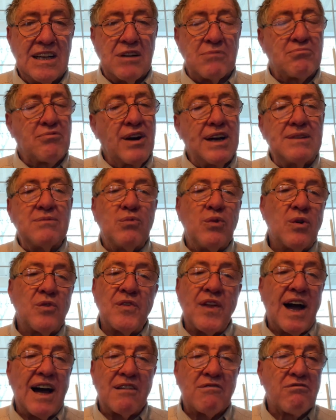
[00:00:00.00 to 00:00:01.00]
Bread will
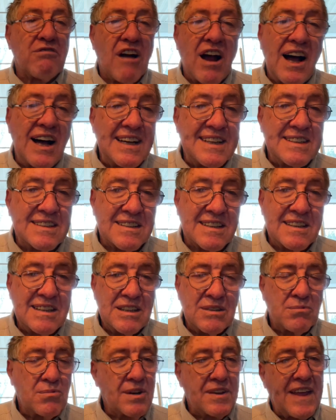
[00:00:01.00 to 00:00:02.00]
not rise
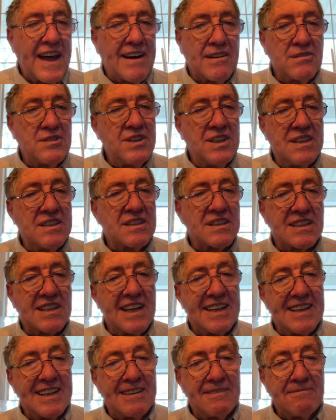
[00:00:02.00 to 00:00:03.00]
without yeast
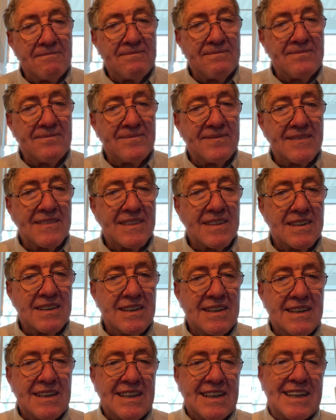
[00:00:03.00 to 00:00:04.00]
in it.
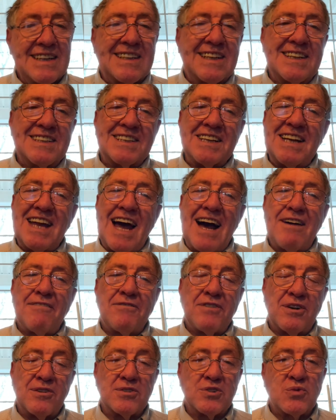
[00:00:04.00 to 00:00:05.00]
It doesn't have
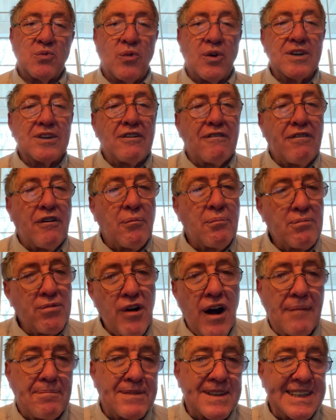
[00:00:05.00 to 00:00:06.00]
those wonderful
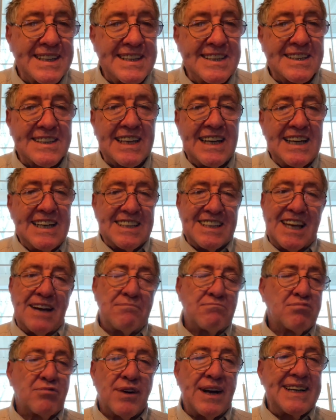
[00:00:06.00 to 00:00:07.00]
properties
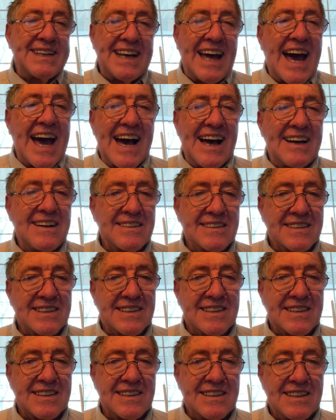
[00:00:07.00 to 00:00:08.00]
that bread has,
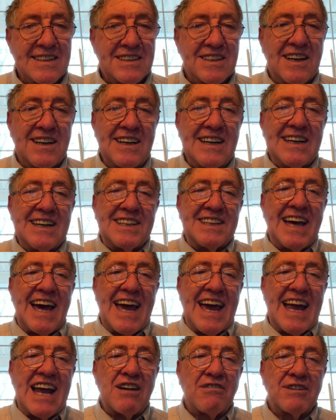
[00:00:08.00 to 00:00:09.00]
the, the
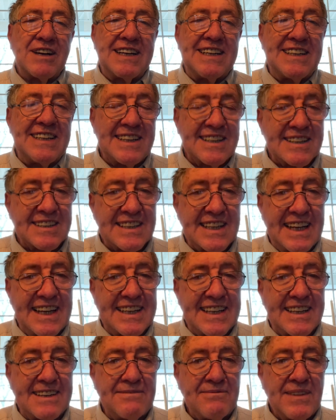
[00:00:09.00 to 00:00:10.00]
airiness in
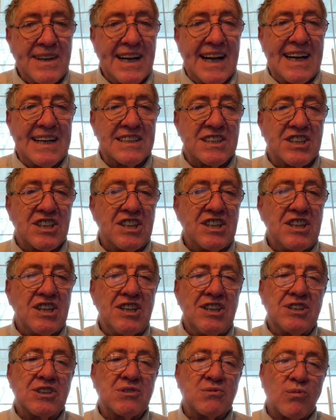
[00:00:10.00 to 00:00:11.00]
it as the
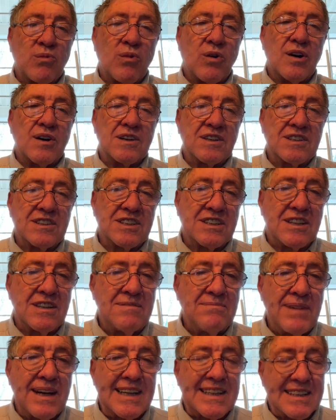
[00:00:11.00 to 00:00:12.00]
yeast works to
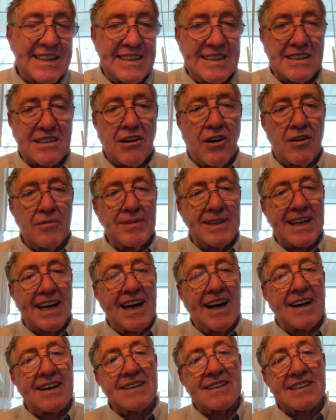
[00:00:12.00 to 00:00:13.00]
make these carbon
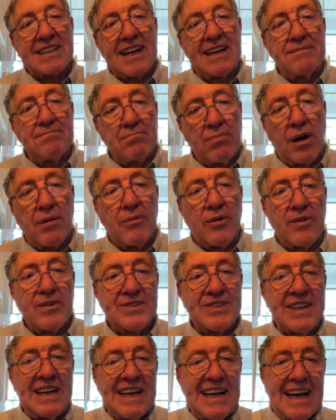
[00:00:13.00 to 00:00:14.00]
dioxide
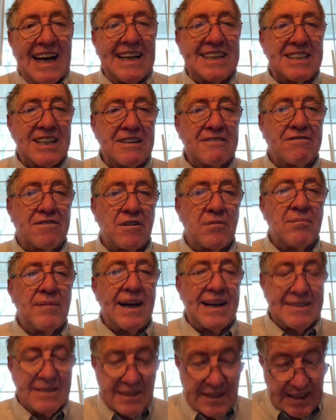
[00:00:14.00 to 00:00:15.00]
bubbles as it
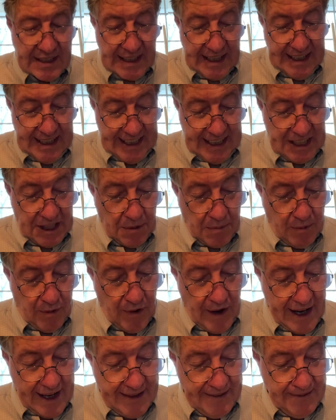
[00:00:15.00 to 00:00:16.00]
ferments in the
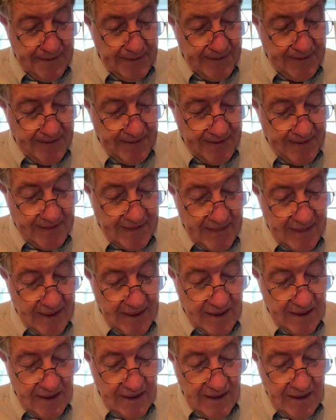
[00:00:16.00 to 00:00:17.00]
bread.
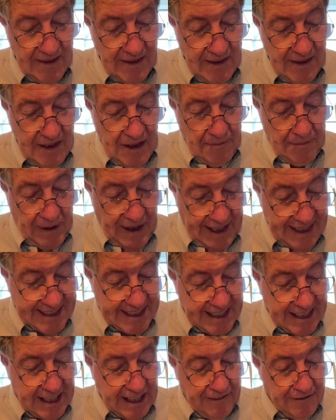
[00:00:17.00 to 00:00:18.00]

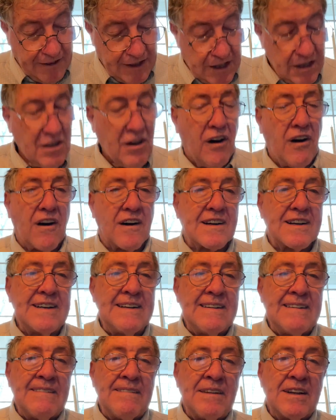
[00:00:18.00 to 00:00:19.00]
Positive talk
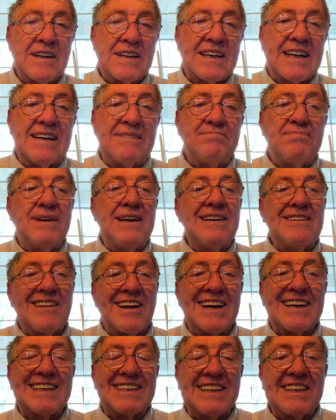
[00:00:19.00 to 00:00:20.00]
can be
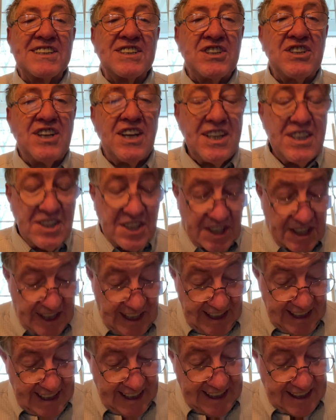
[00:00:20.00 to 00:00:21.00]
like this yeast
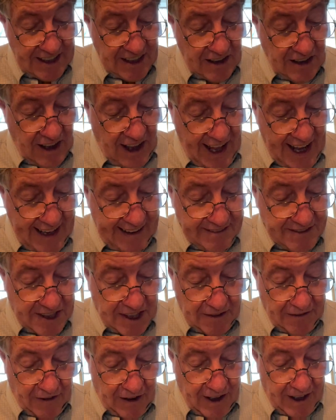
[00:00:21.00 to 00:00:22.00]
in the lives
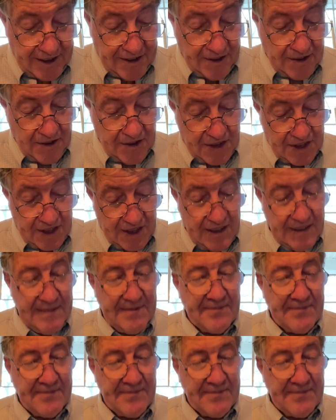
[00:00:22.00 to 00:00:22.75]
of others.